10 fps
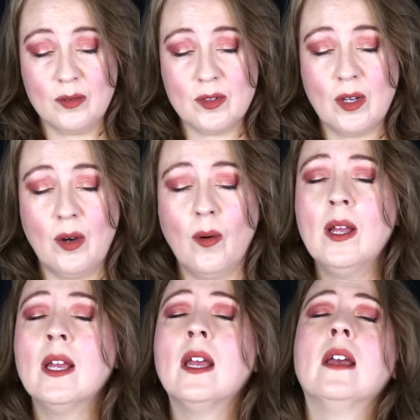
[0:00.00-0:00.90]
So
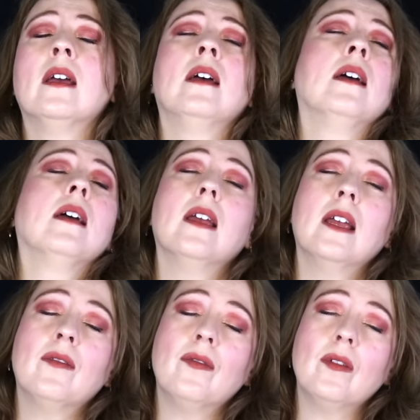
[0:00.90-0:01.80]

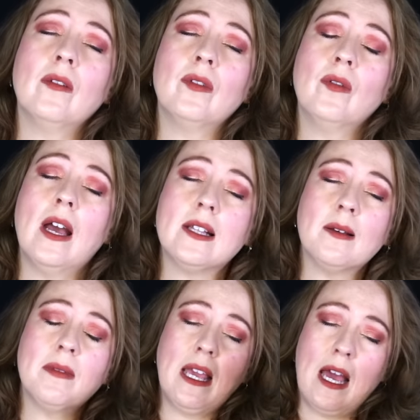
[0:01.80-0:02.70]
if if you've had
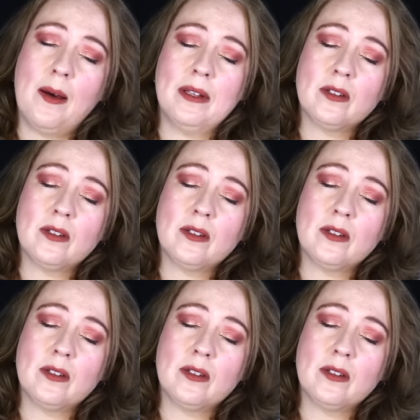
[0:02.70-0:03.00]
something happen,